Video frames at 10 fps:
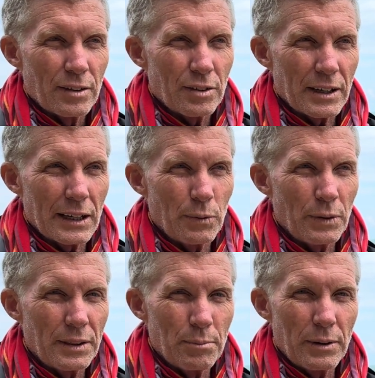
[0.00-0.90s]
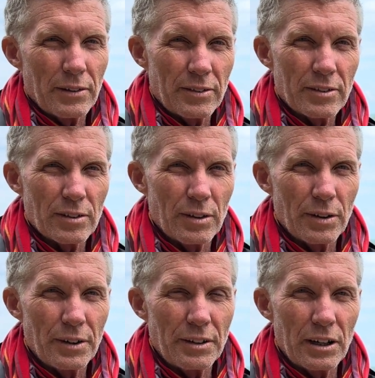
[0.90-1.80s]
together with the mist
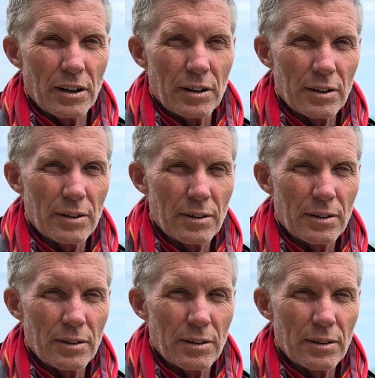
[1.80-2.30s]
on dark